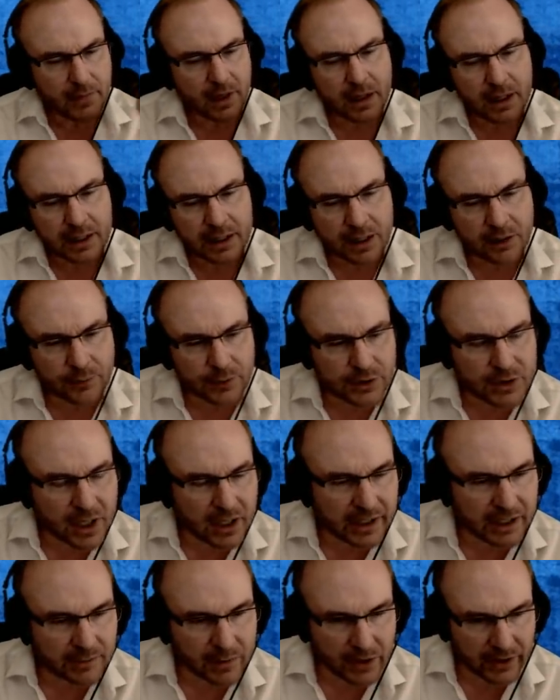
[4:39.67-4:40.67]
Now, if we're
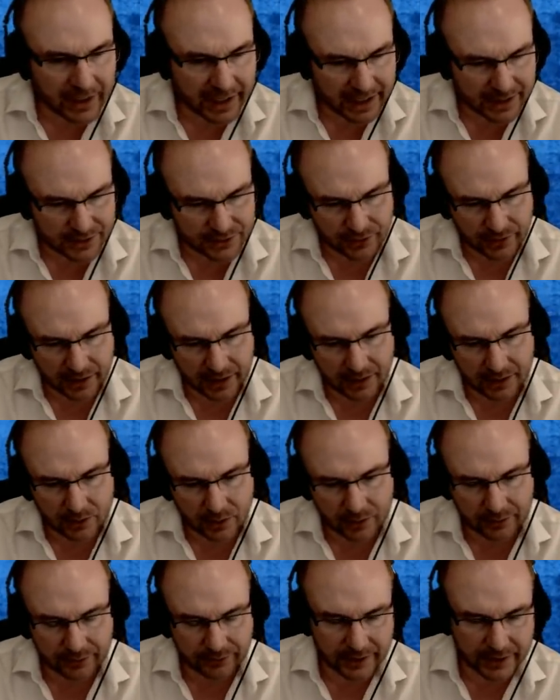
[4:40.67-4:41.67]
talking about history or
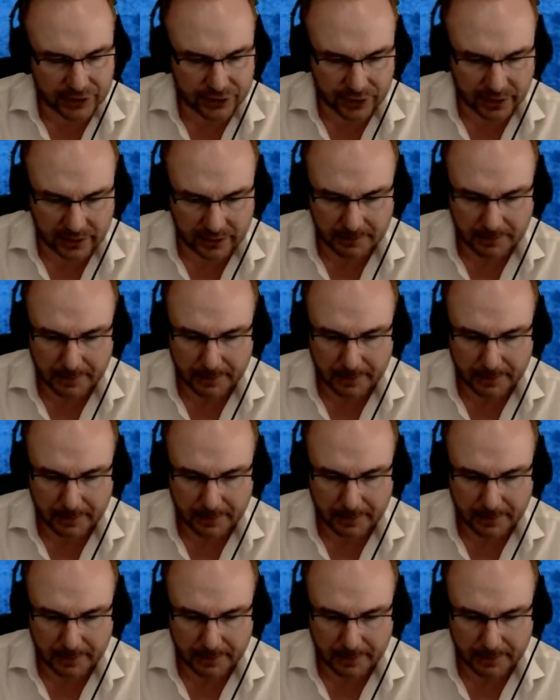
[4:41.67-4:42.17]
fiction,